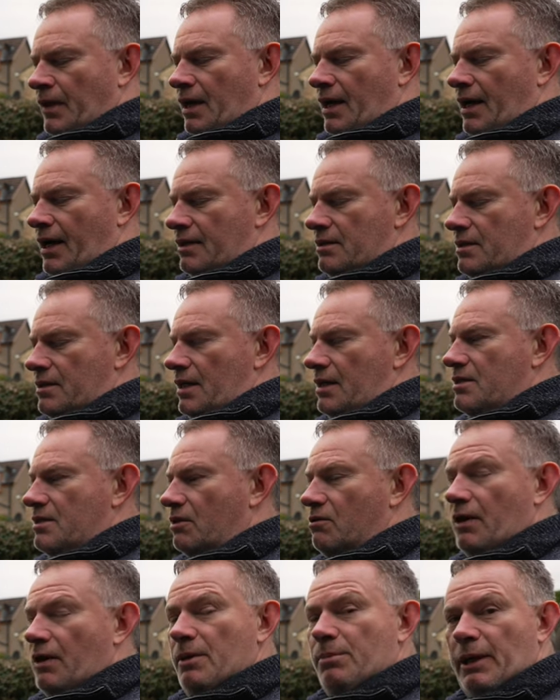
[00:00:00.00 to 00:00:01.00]
And it's a
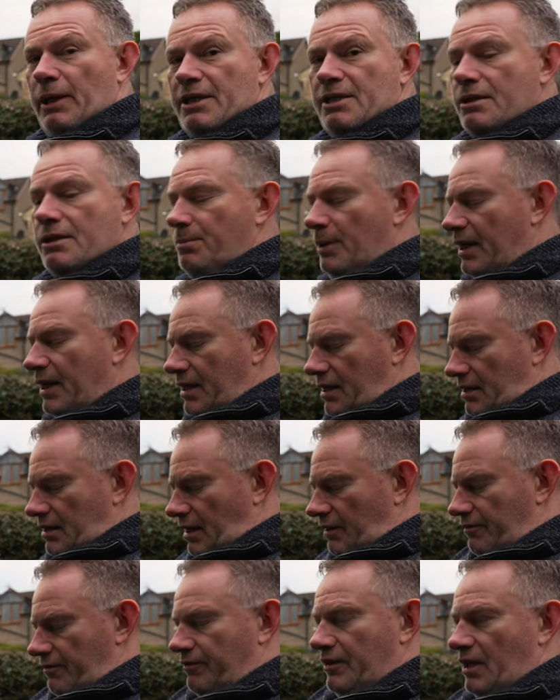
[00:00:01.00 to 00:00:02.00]
great place to be.
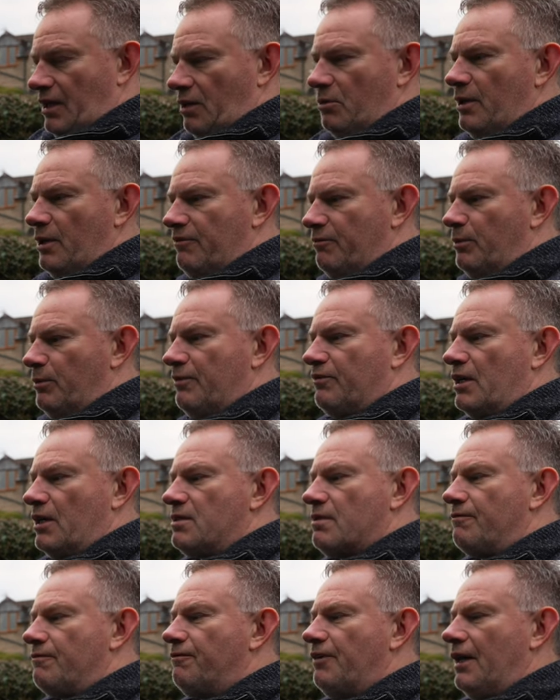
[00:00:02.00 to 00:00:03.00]
And we've done
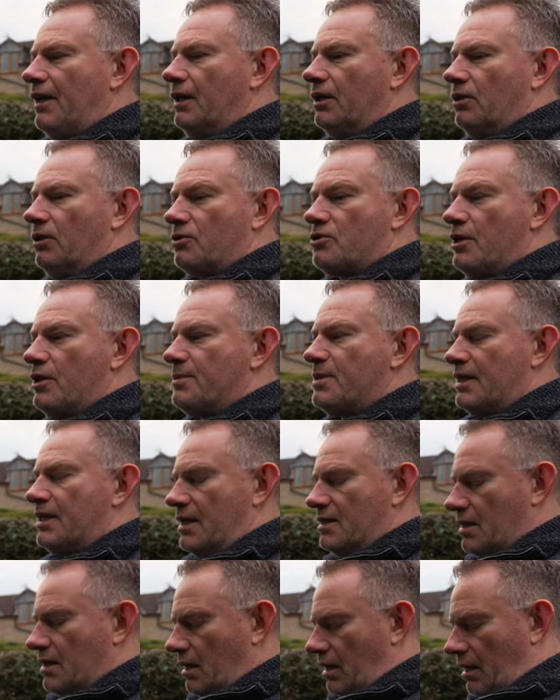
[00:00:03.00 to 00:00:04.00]
some fairly long trips in
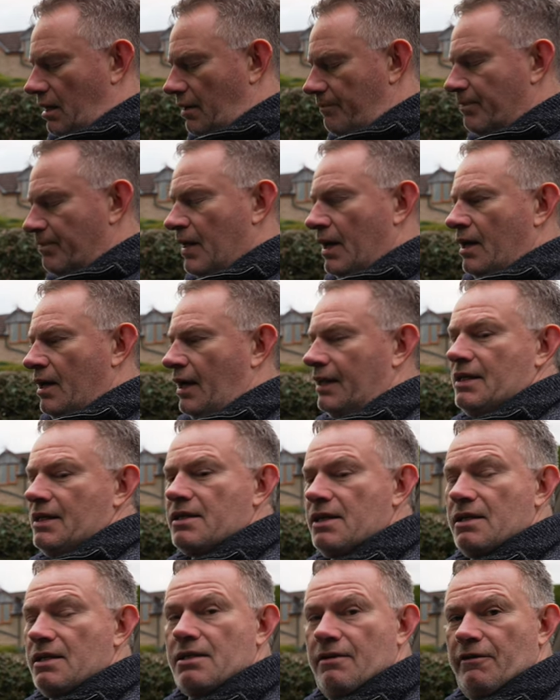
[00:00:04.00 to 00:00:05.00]
this car, and the
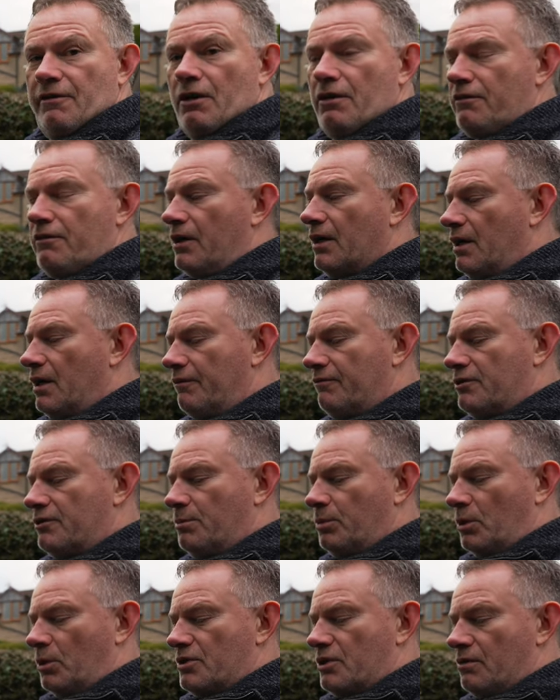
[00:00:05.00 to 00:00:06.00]
seats are very, very
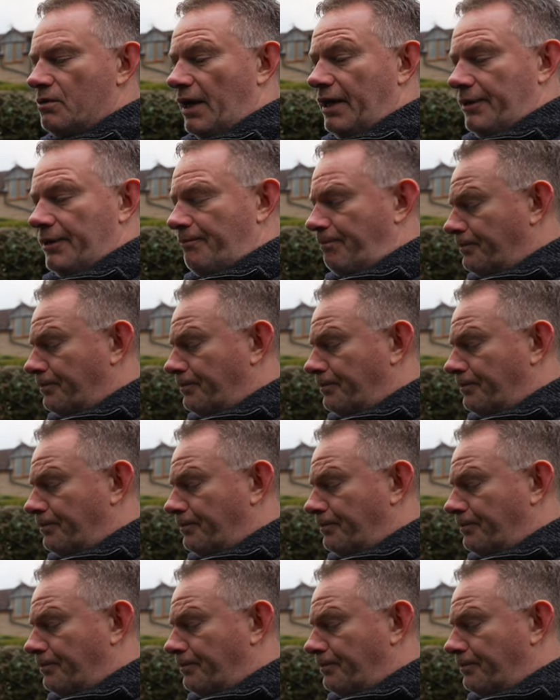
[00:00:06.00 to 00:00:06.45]
comfortable. It's great.